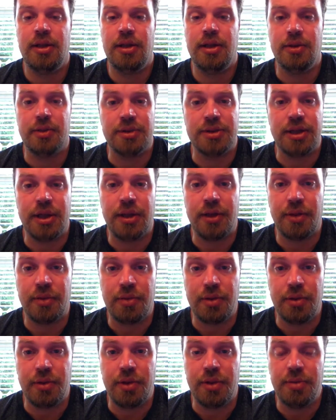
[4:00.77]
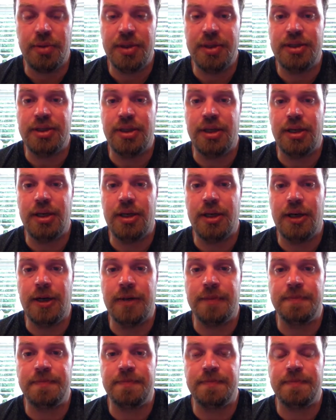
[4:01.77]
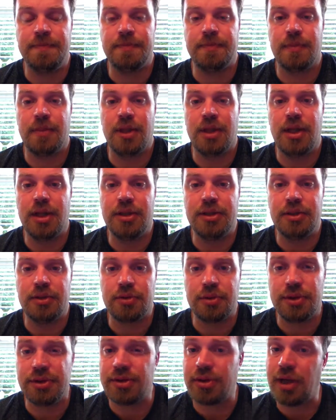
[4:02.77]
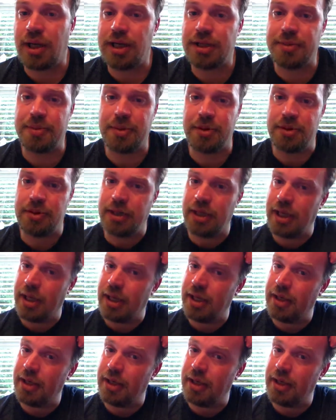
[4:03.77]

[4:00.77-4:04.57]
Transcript: that was done through UBC at Children's Hospital,